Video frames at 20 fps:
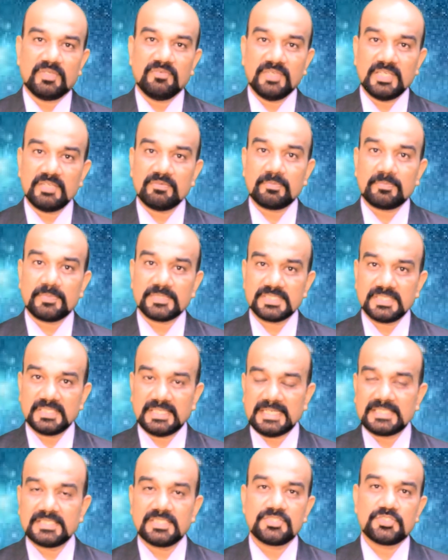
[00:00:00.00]
Even if a person
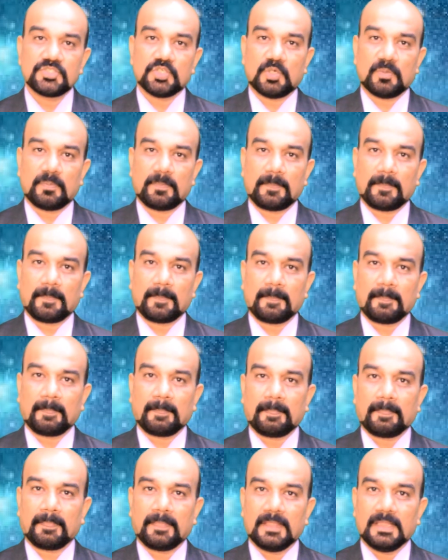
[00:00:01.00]
get the job,
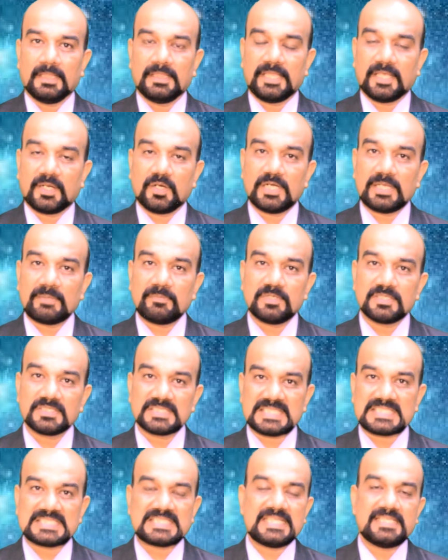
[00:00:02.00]
they are not able to
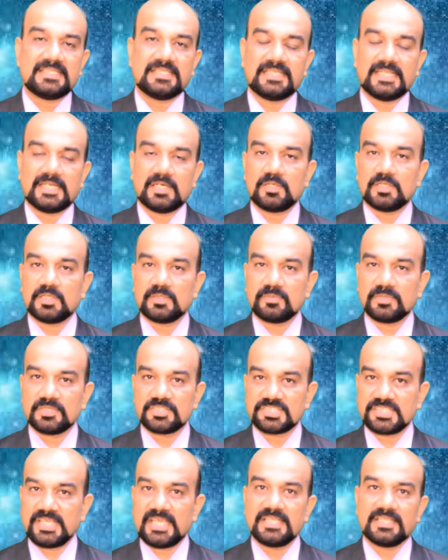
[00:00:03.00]
sustain that, they are not able to
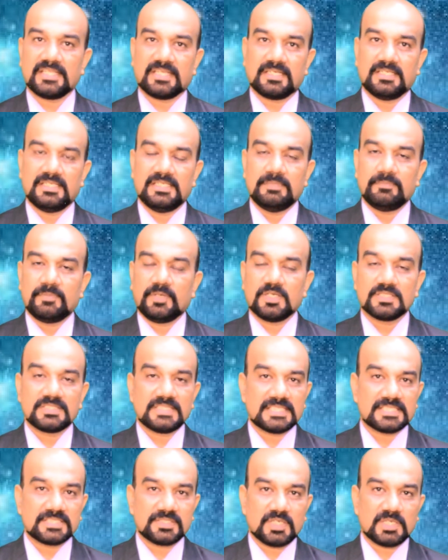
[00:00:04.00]
stay there because
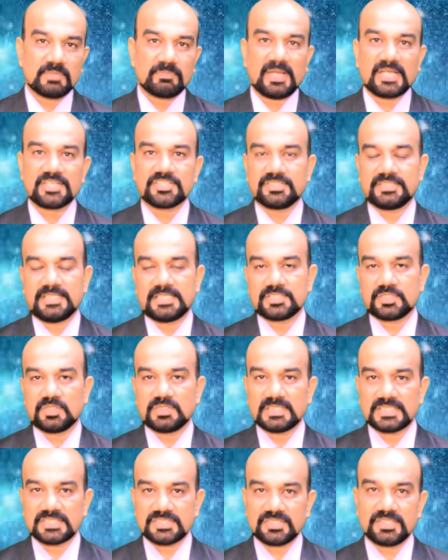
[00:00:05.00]
that's not a passion, that's
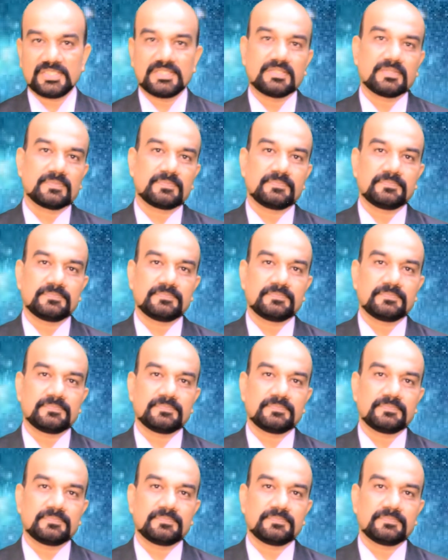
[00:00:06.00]
not the strength.